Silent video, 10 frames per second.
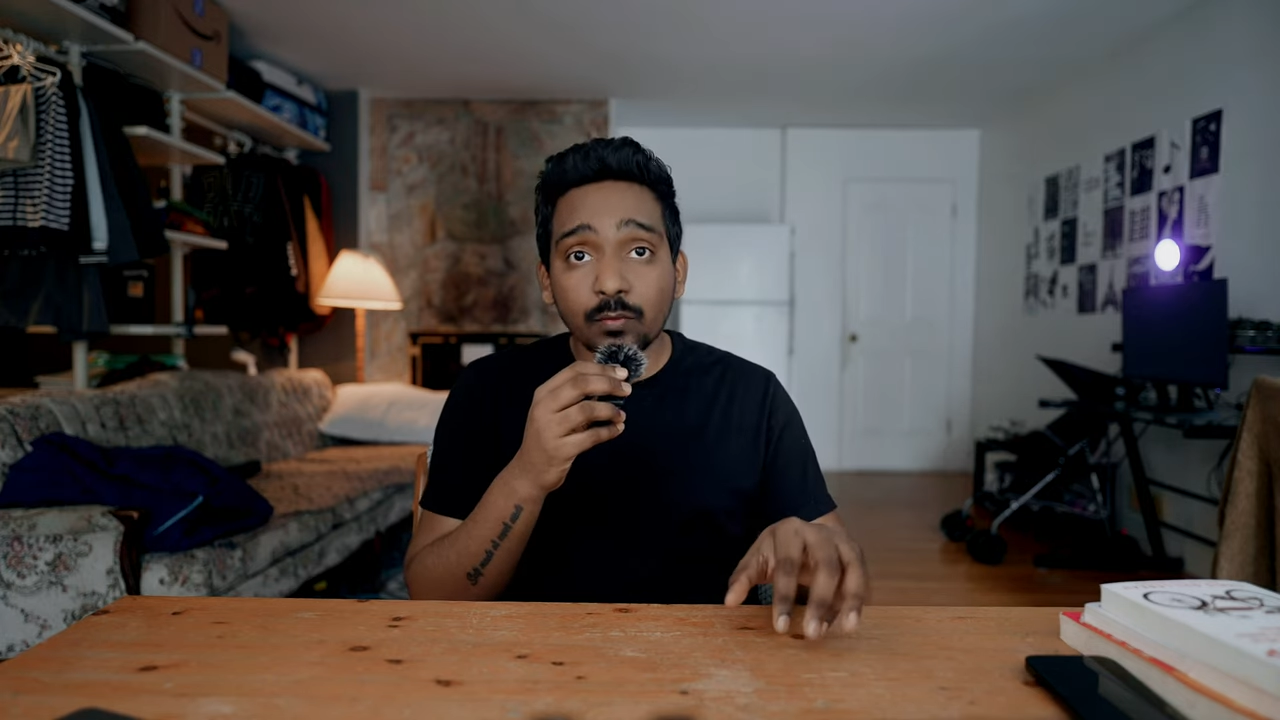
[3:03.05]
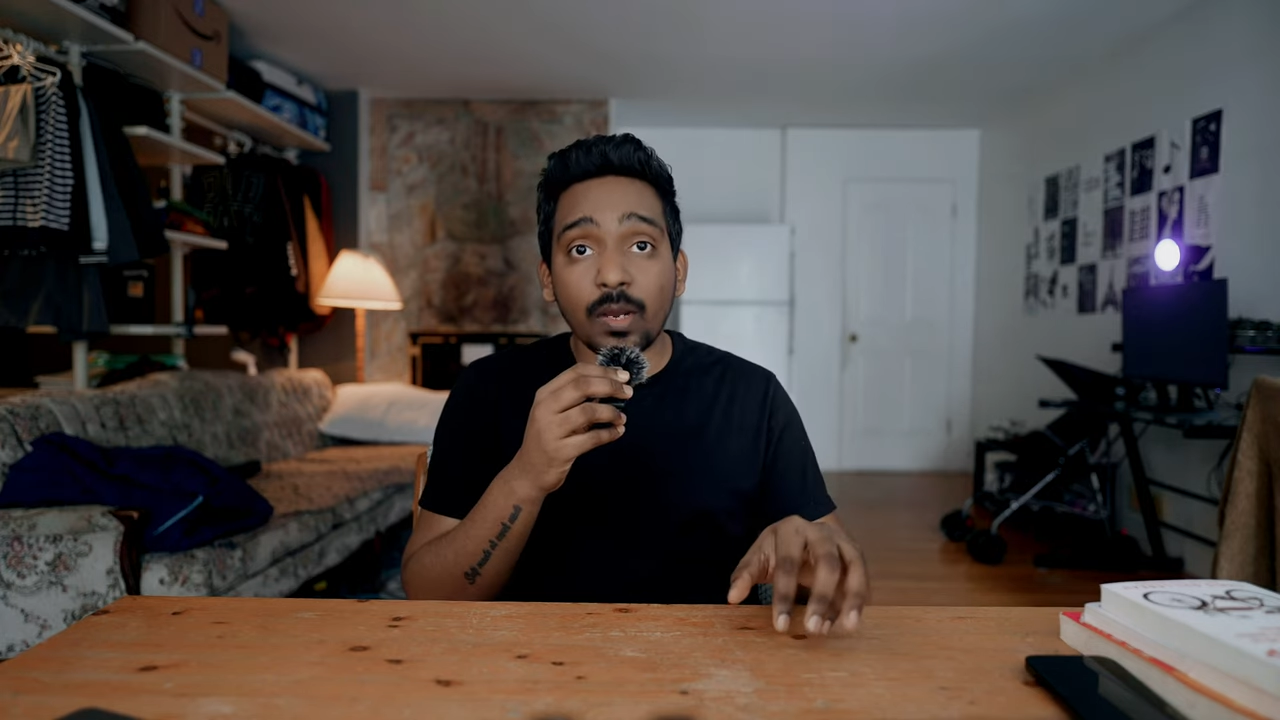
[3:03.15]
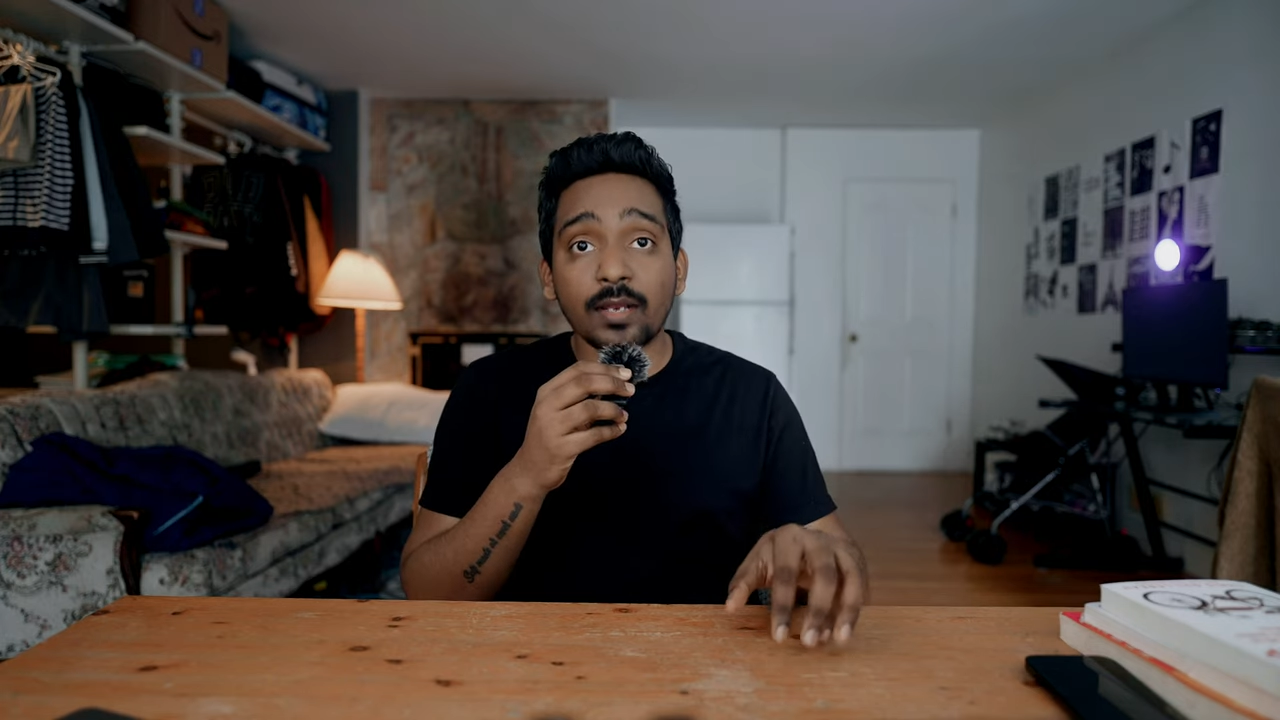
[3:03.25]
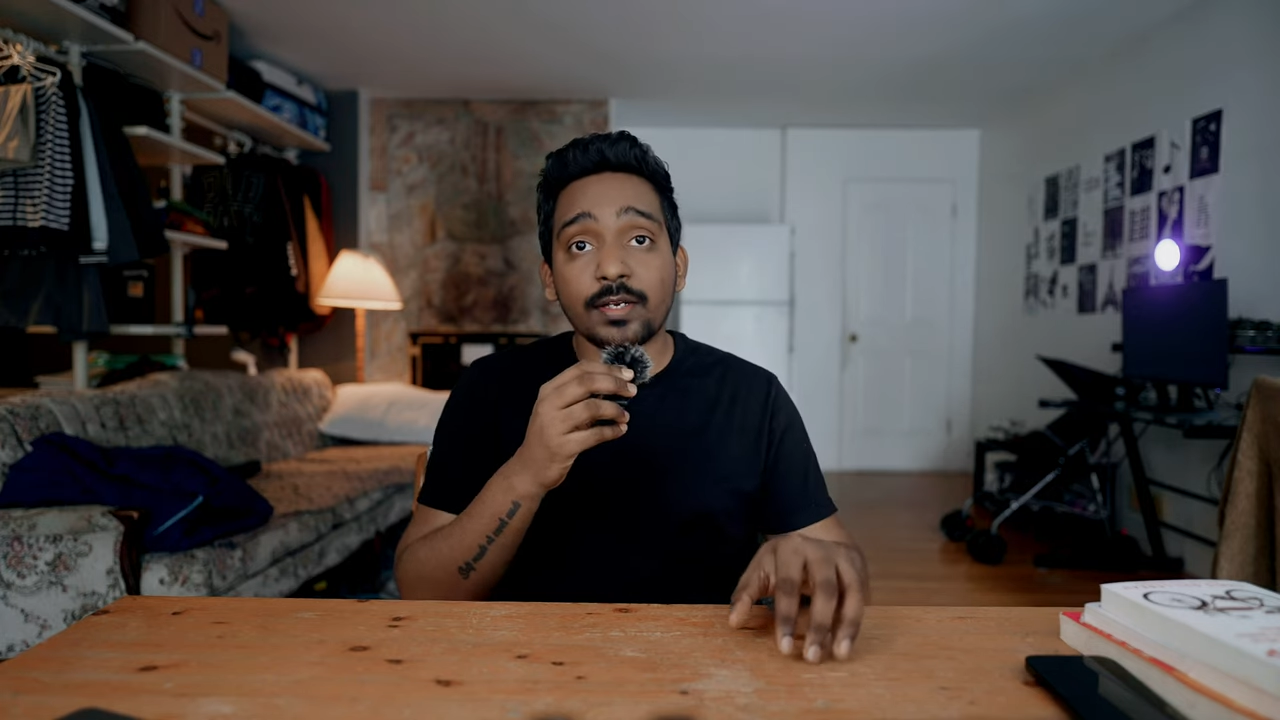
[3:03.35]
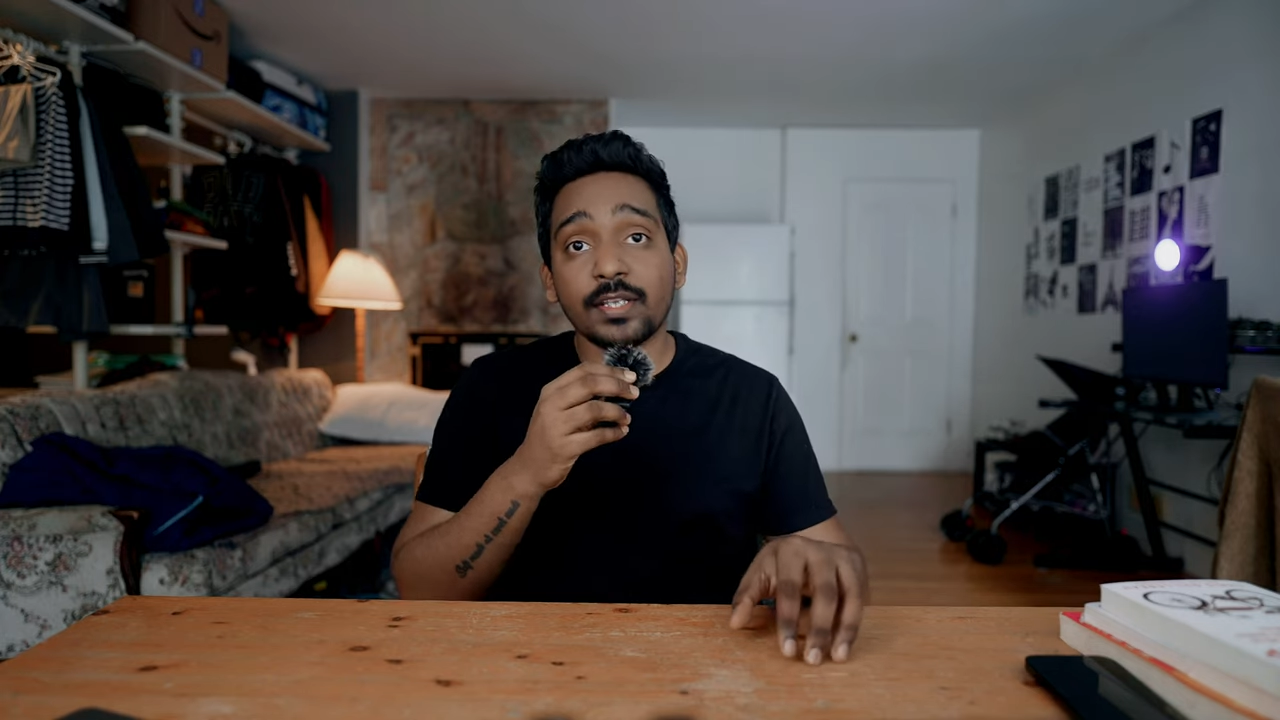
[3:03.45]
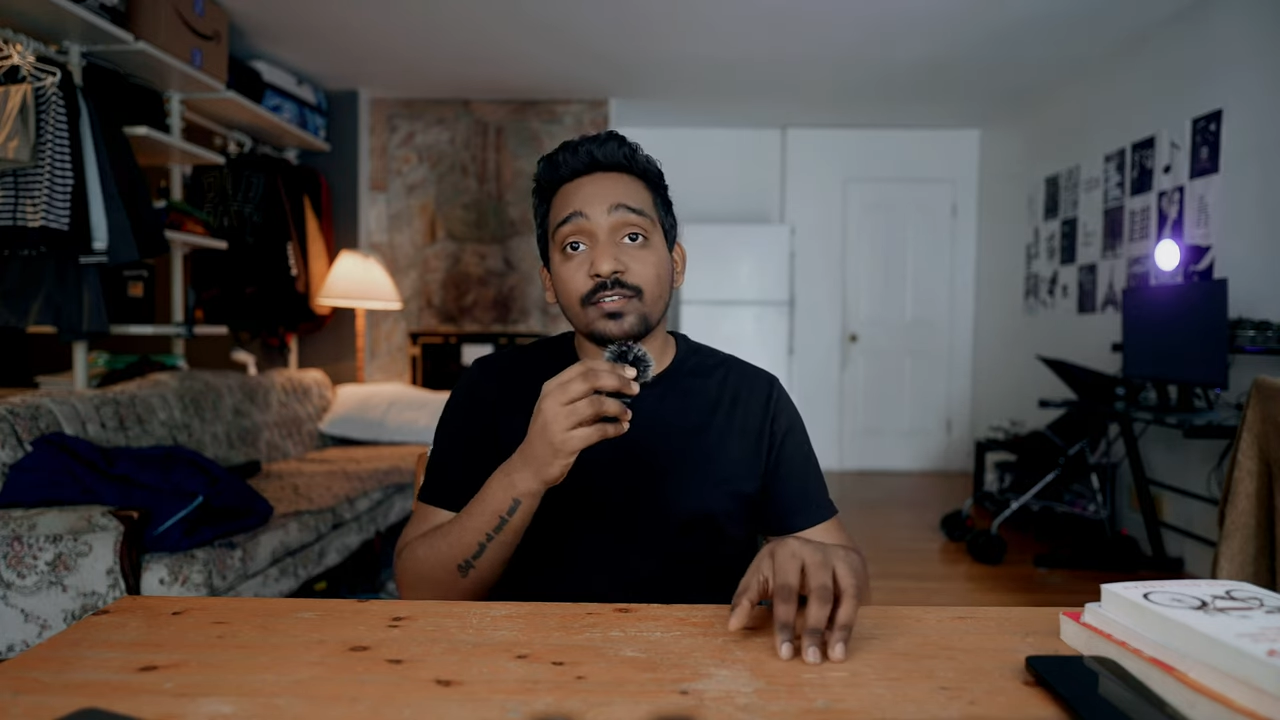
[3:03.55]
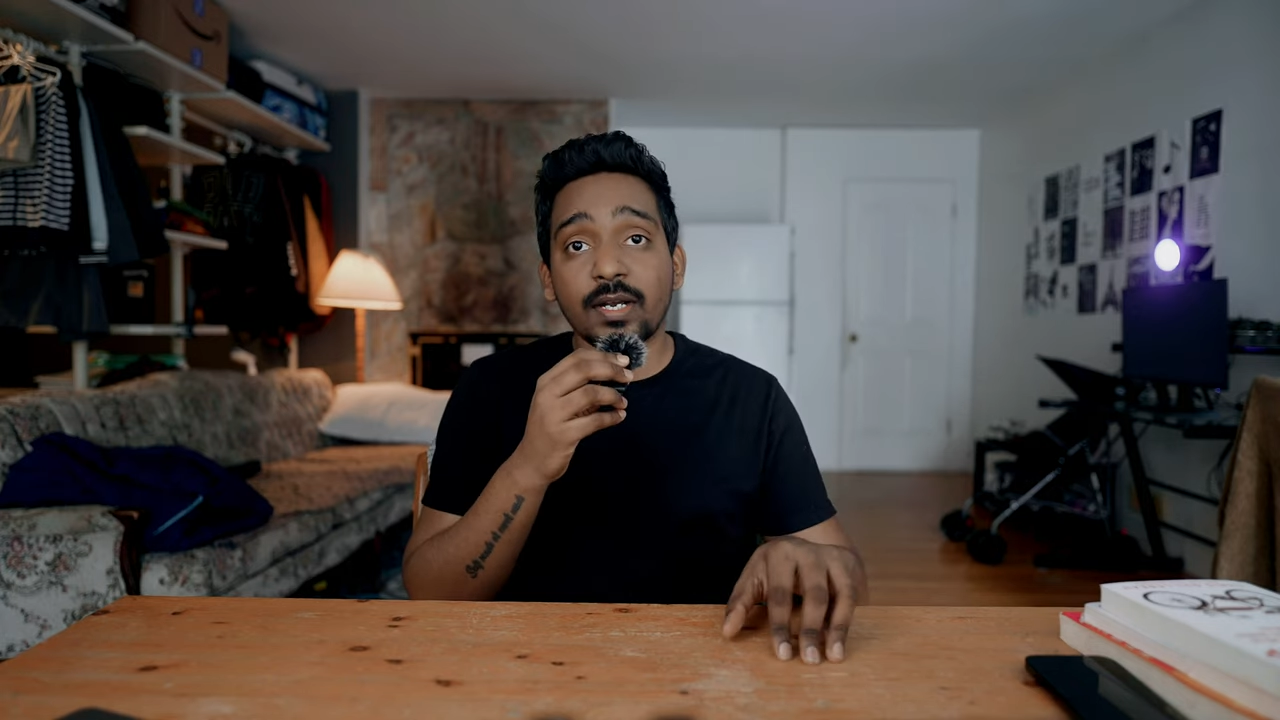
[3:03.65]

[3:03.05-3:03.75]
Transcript: marketing